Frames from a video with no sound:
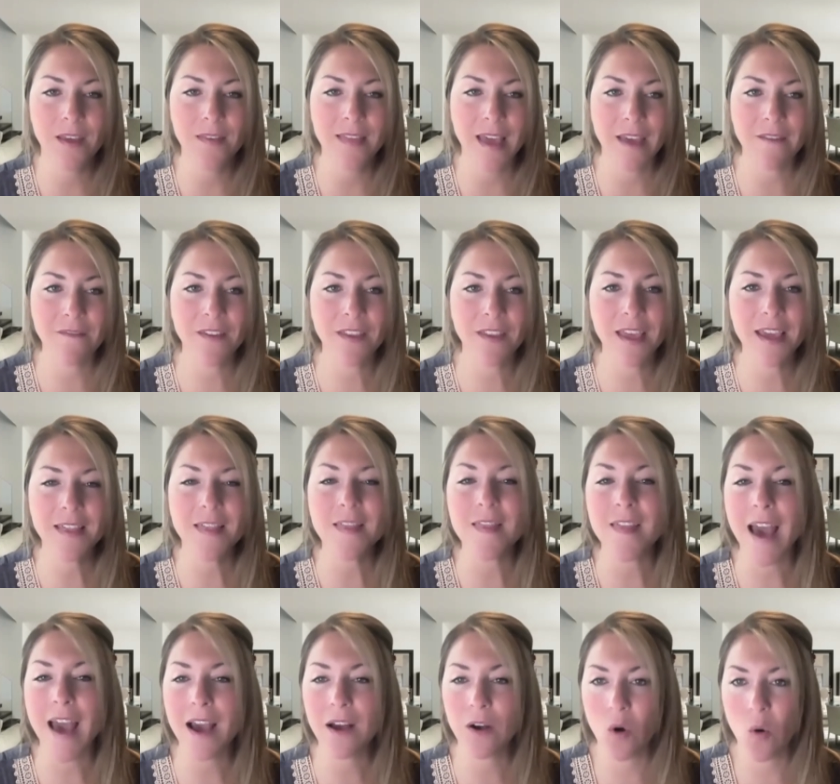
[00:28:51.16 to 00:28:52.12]
I feel like
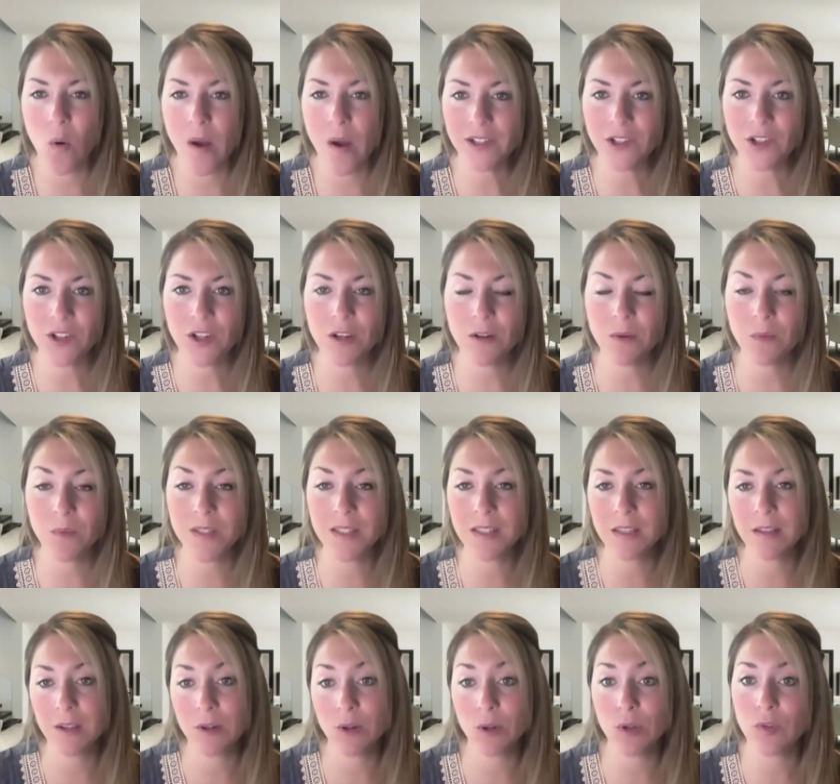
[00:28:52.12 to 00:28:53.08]
that question was
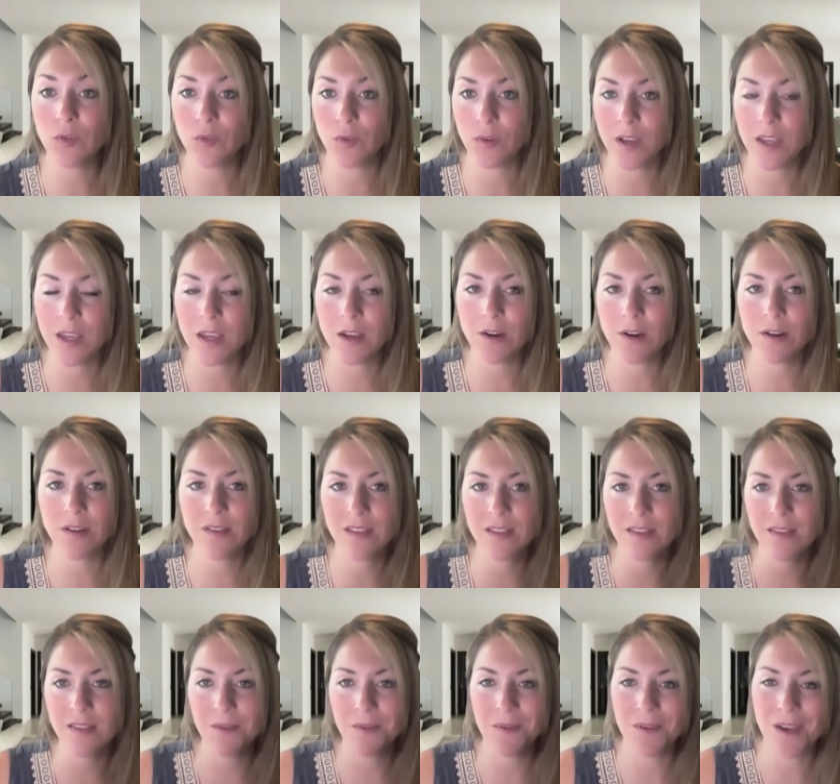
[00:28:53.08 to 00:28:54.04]
a little trickier
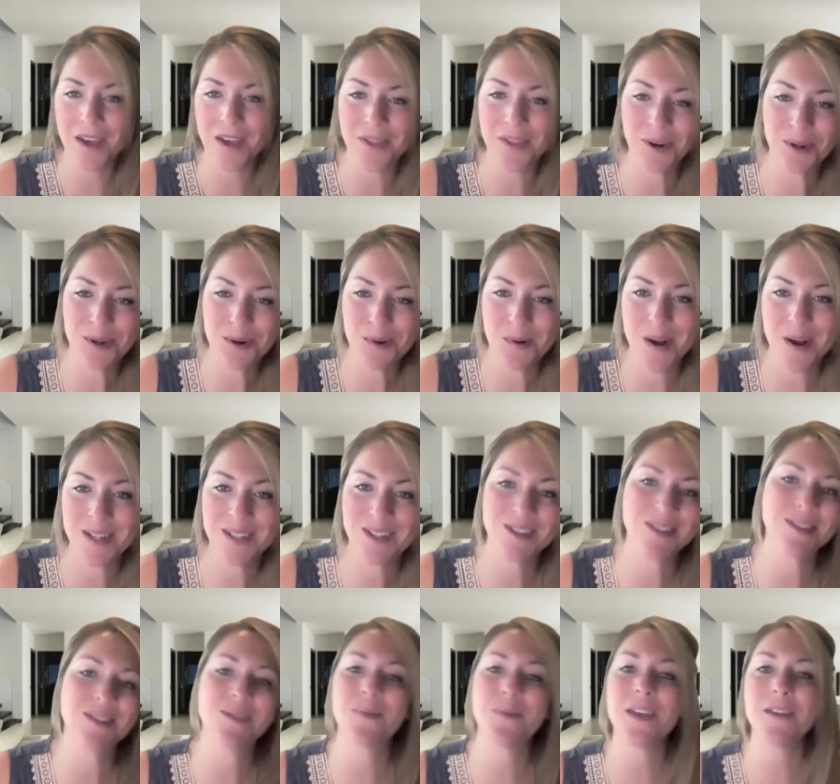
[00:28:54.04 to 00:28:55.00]
than the other
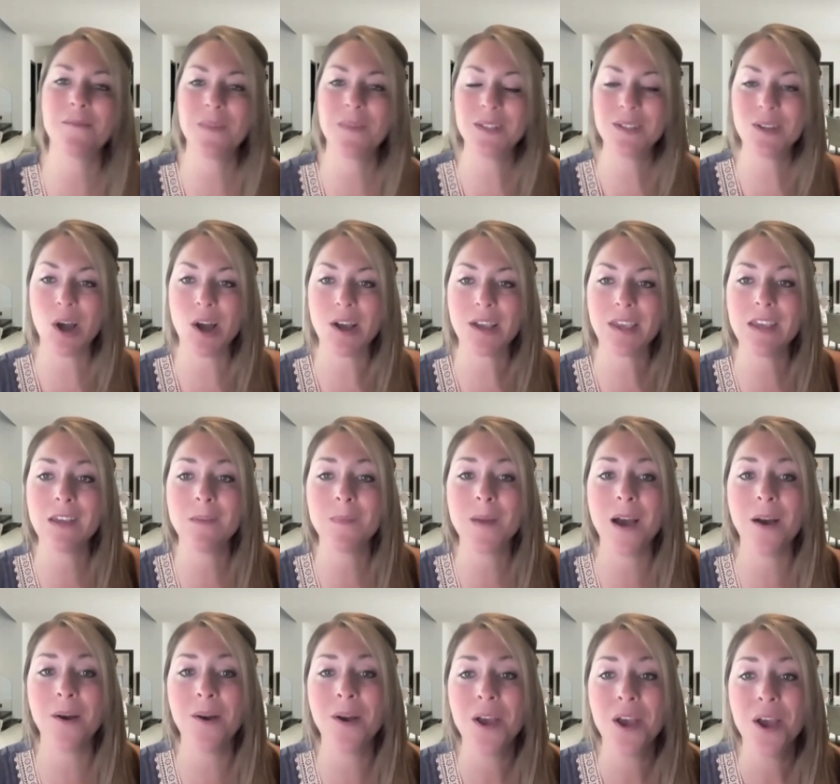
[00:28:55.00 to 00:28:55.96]
questions we had been talking
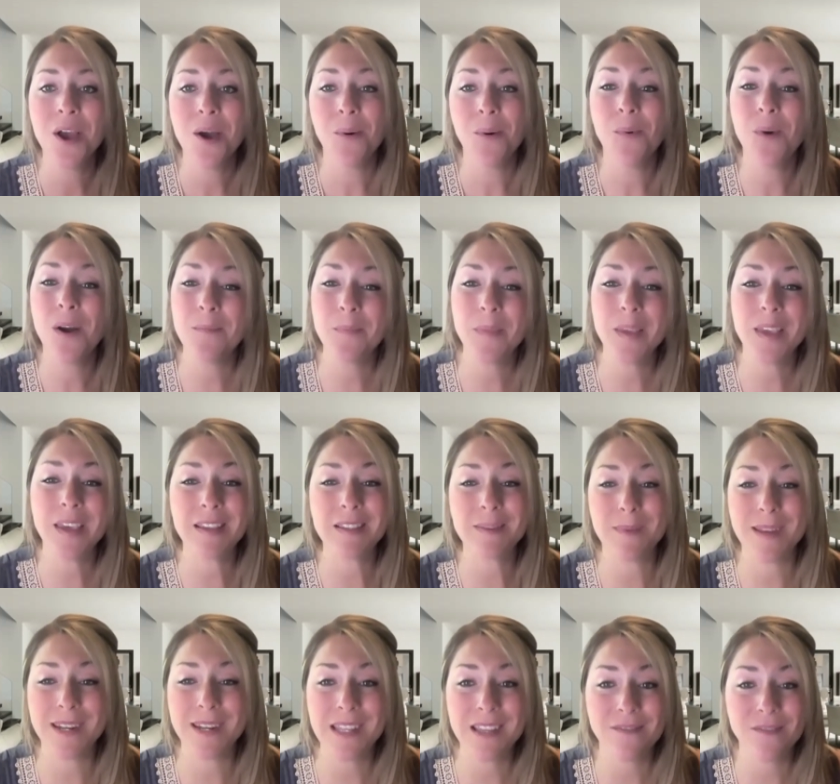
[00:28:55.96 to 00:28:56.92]
about. One, because
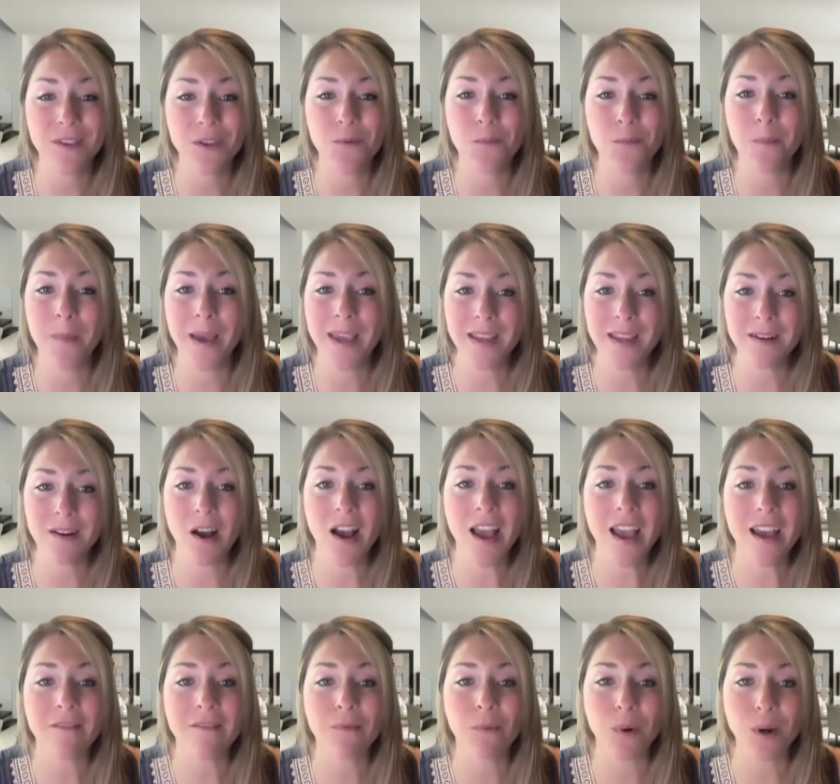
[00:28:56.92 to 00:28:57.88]
many of you might not
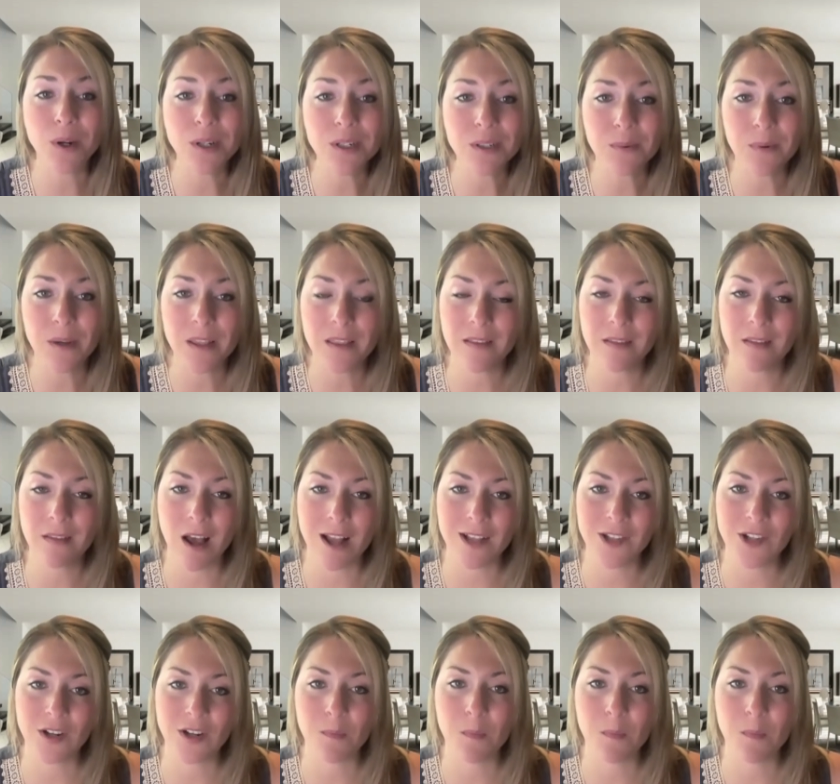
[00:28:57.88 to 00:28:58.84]
have worked with
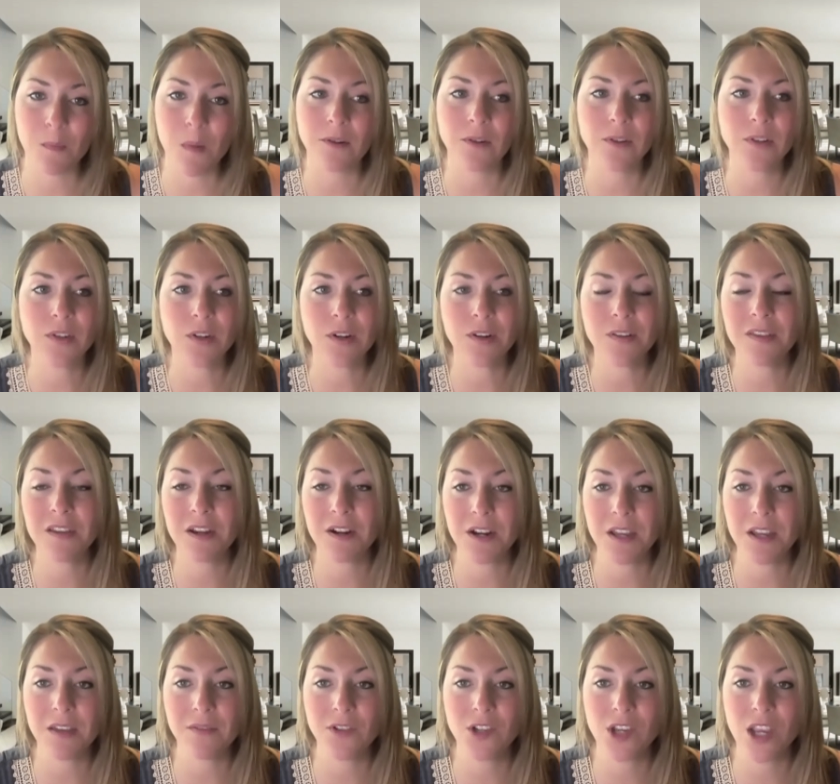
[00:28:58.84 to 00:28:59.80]
logic models or theory of